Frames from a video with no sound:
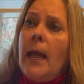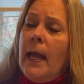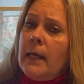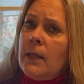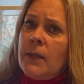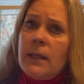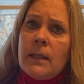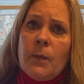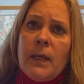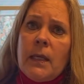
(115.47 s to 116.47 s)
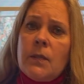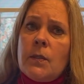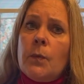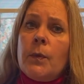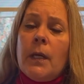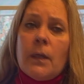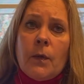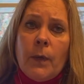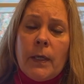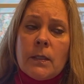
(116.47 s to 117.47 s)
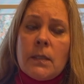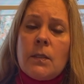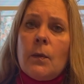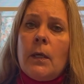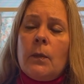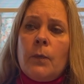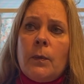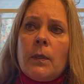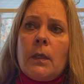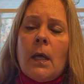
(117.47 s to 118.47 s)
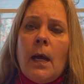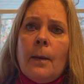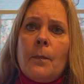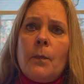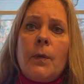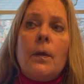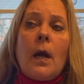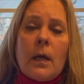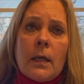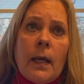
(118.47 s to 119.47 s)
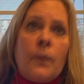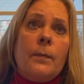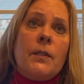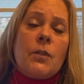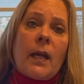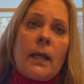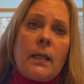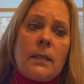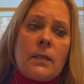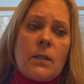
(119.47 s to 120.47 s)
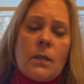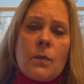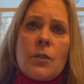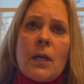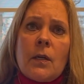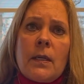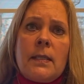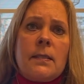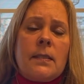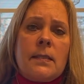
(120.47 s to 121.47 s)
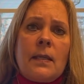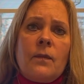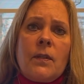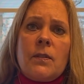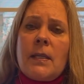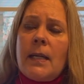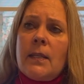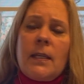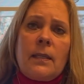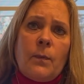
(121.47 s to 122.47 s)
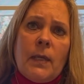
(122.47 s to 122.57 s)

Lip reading: anything that we can do, we are going to do it. We will, Art and I will be checking into charities to see if there's anything that we